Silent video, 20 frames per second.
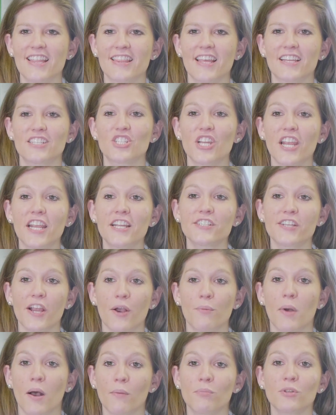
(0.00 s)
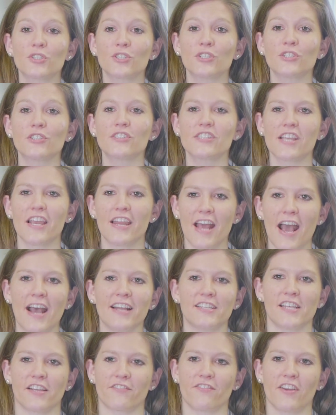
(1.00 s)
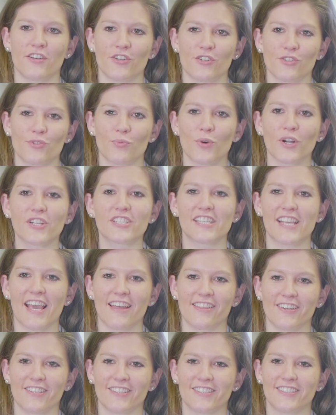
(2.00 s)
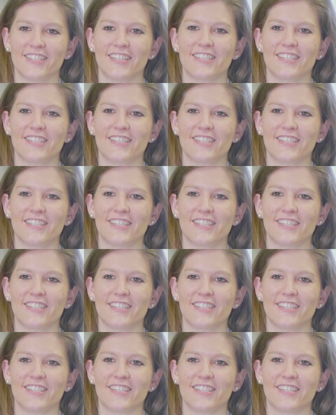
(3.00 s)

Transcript: that change how publishers and ad tech vendors work together